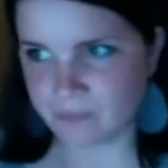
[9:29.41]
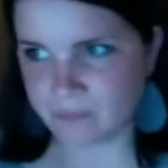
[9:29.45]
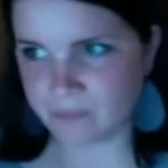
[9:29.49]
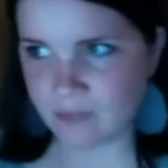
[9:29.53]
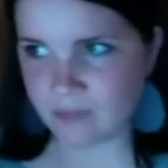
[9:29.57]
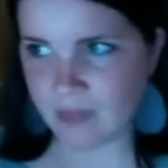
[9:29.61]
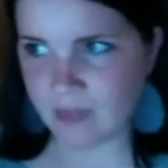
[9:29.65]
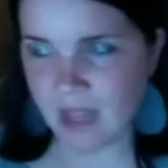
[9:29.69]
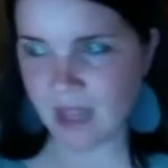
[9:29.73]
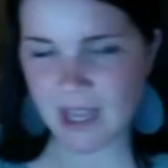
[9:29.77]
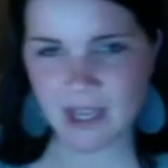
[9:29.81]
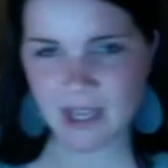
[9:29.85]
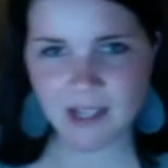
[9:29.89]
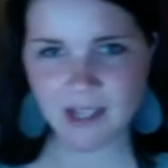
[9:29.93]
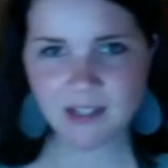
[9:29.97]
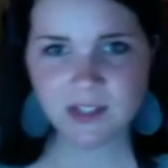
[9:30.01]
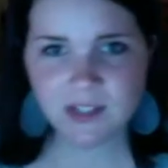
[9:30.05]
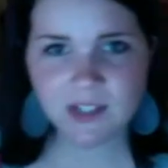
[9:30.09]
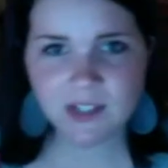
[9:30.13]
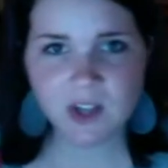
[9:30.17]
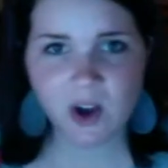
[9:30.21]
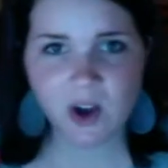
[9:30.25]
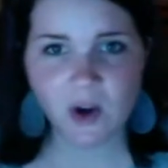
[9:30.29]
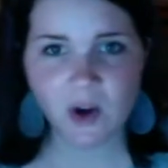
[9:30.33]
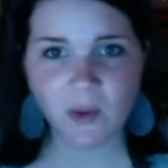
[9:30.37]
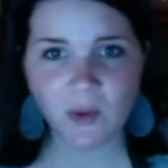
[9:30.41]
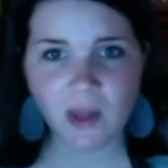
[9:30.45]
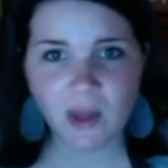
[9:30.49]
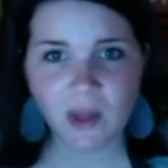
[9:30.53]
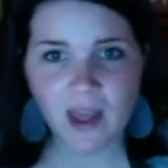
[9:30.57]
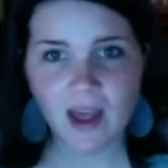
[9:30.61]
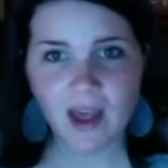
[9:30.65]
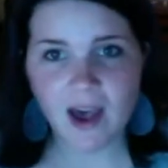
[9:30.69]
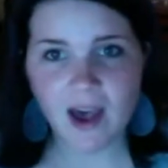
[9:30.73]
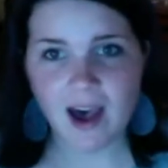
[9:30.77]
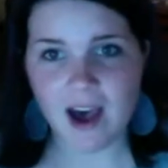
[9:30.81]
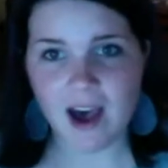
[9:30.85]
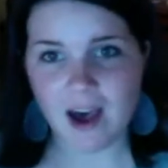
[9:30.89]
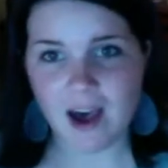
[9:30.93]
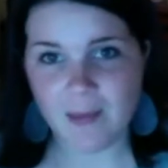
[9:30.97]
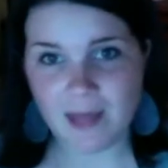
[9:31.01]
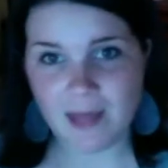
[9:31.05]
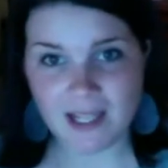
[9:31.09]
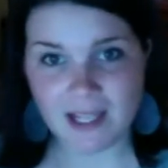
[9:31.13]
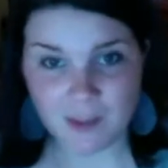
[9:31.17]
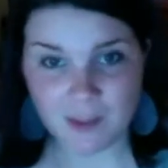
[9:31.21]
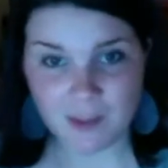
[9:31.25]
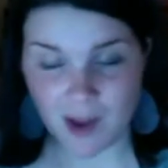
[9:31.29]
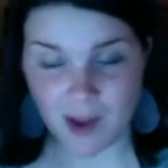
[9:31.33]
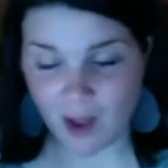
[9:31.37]
And so
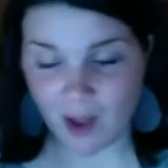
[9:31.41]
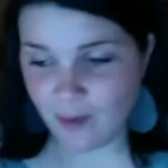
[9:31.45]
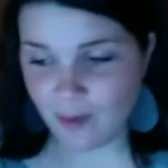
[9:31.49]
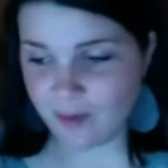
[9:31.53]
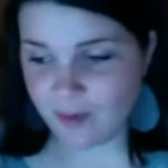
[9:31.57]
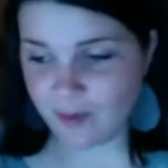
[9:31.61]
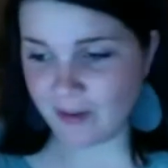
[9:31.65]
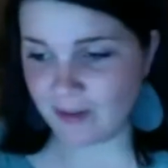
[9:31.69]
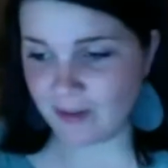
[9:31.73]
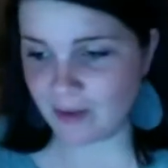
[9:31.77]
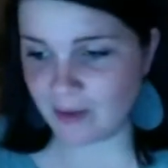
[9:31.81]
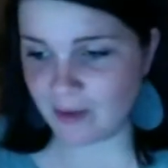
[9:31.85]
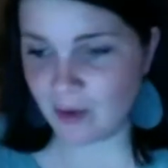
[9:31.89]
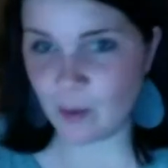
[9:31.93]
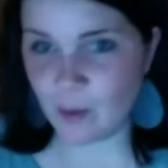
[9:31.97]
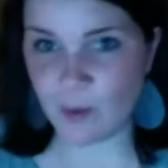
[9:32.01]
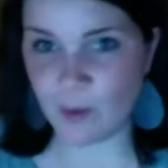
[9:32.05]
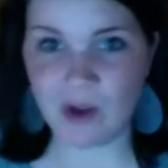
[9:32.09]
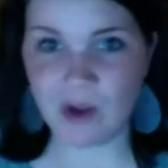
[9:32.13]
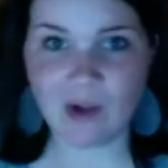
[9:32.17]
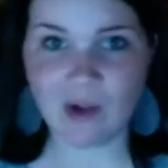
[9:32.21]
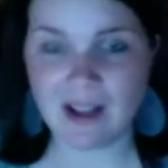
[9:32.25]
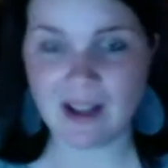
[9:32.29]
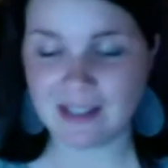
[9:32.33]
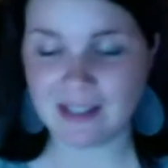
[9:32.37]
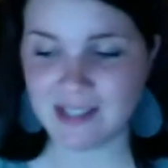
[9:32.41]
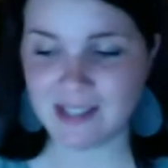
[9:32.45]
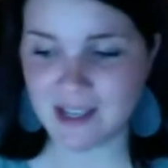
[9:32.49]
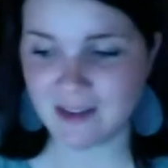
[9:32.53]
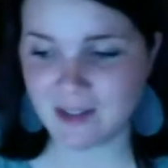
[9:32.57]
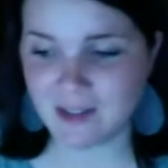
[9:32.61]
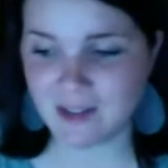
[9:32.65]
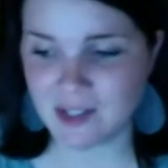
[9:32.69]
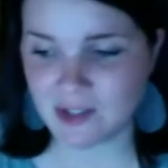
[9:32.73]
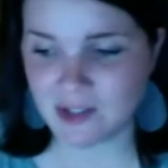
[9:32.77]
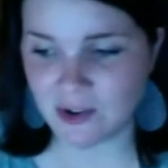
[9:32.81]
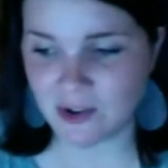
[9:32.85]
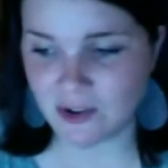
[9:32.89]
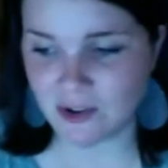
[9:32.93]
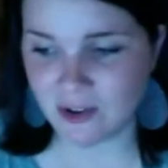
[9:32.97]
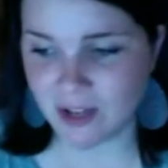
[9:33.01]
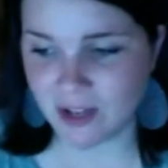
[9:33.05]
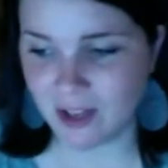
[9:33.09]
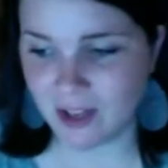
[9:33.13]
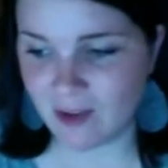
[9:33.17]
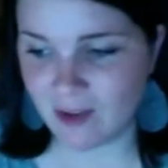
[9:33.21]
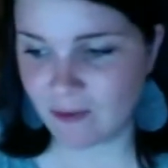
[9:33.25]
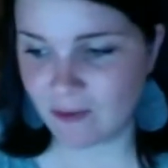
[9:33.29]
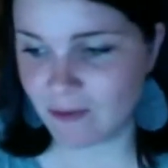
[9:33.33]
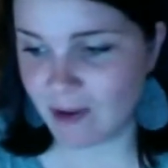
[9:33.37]
that's my other favorite oil outside of the starter
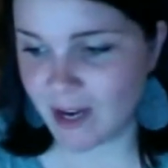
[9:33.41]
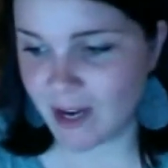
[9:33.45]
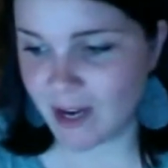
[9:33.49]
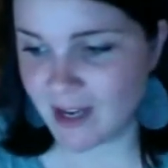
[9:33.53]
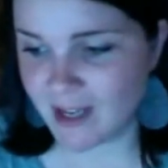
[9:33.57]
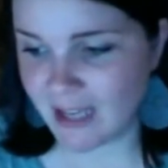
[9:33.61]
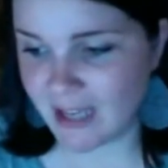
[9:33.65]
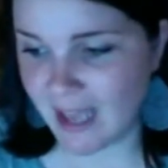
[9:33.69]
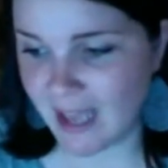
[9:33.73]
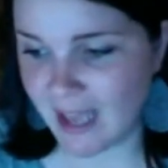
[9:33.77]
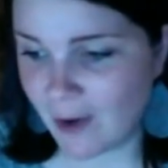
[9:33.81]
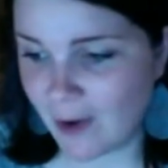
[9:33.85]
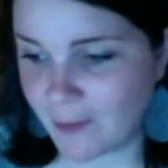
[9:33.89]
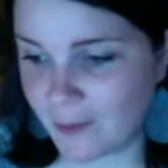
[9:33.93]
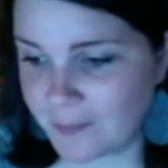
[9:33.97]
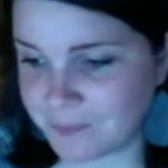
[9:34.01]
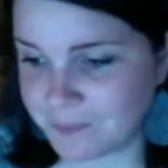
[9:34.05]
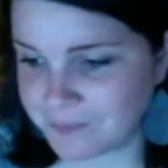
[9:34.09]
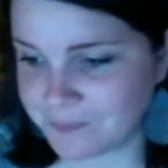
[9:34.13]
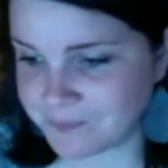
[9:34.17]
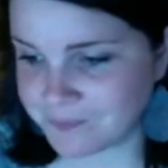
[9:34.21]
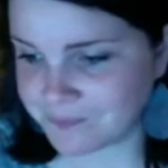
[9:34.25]
kit right now.